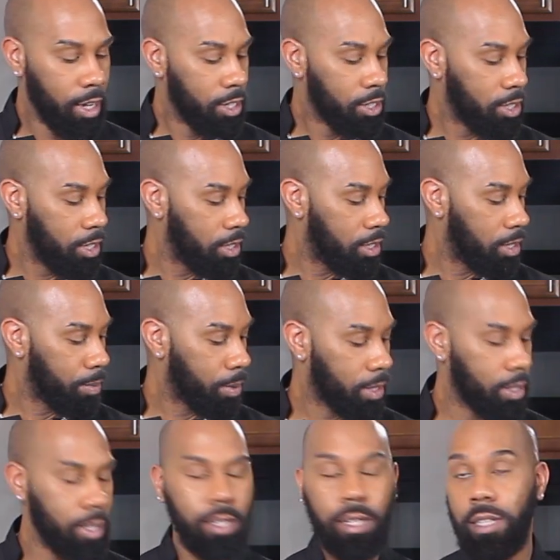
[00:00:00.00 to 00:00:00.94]
She
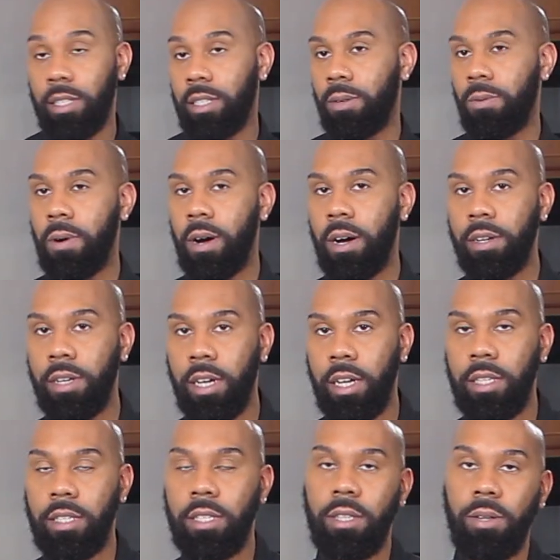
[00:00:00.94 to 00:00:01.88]
typically does the
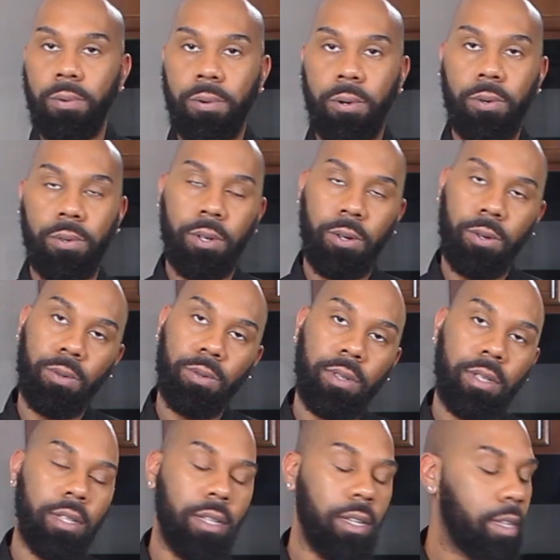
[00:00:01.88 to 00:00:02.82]
walnuts, the rolled
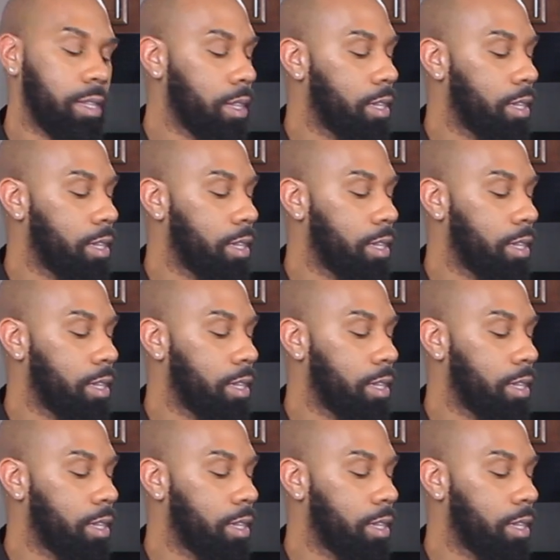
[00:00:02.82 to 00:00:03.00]
oats,